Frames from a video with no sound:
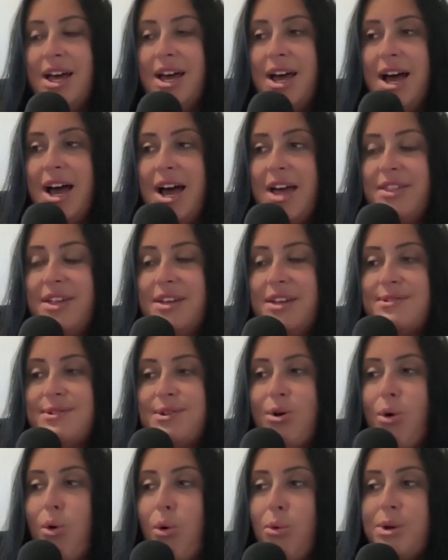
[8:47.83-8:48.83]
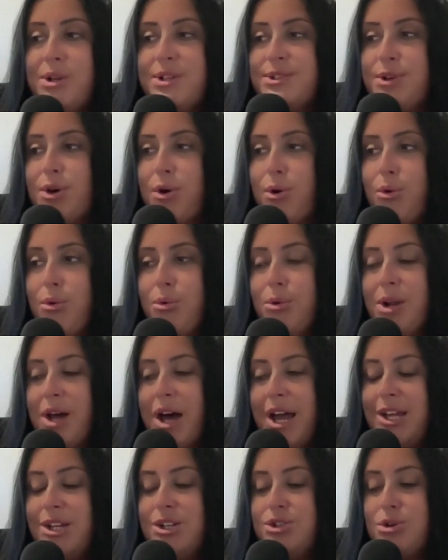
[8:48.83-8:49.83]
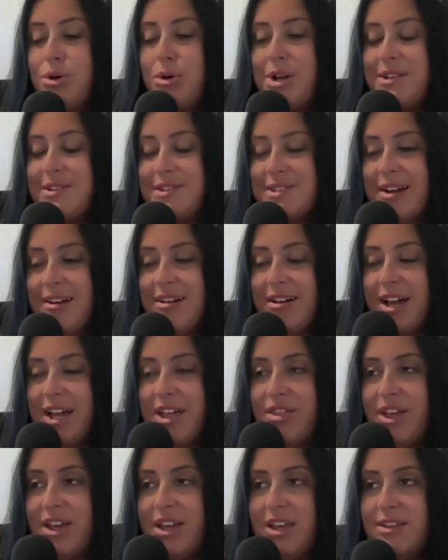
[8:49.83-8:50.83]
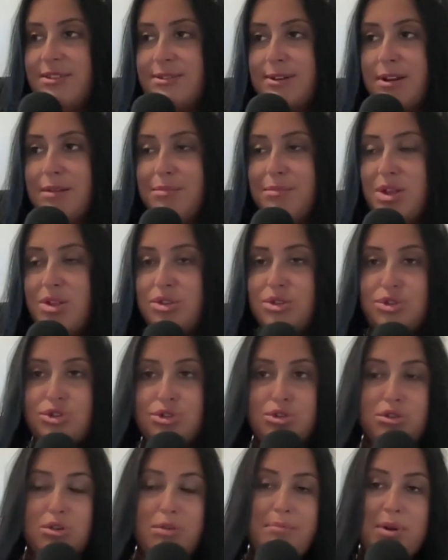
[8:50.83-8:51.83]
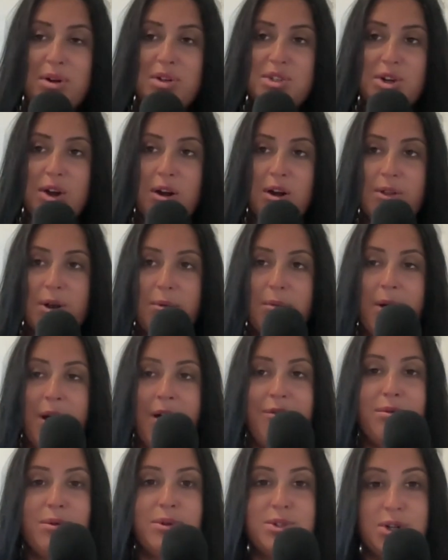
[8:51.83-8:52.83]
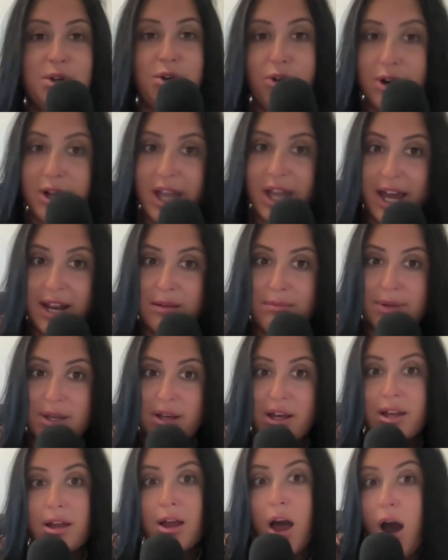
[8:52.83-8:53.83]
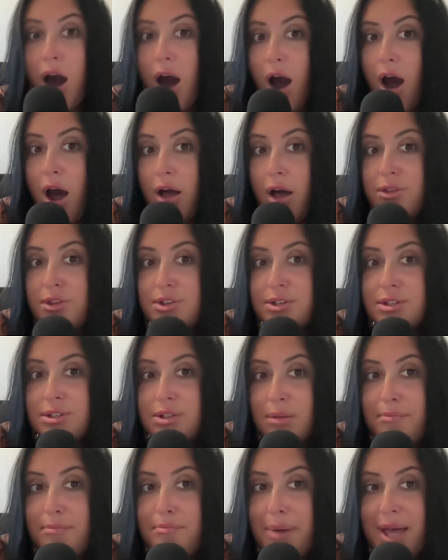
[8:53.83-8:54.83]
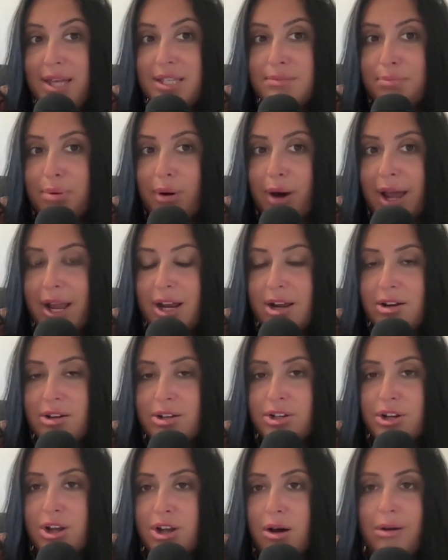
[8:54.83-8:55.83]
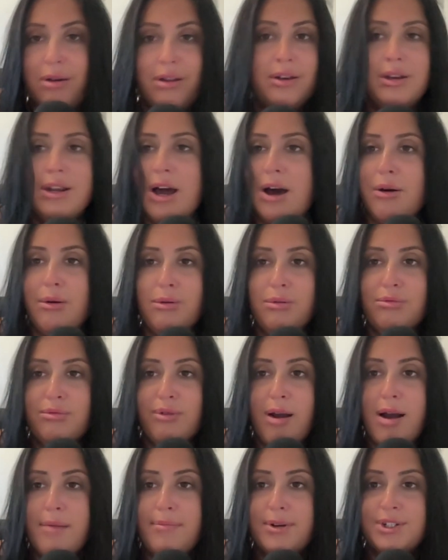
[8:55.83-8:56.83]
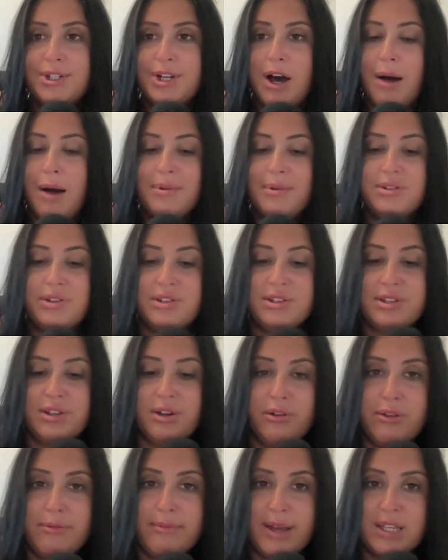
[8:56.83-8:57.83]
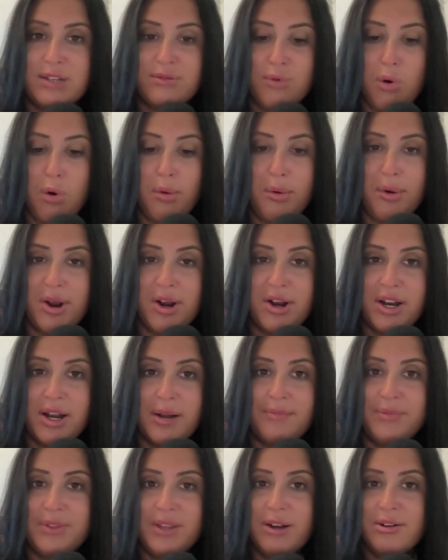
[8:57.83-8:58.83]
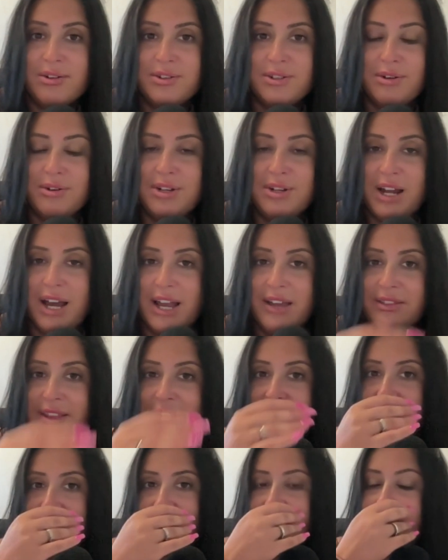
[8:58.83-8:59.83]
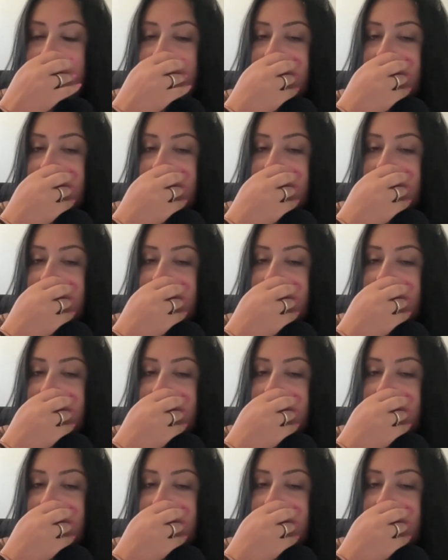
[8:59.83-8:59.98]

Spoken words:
I think he's going to hold his own. I don't necessarily think he's going to be the superstar that everyone's going to look at and be like, this is the best player, No, Robert Thomas is still the best forward. There's no denying that.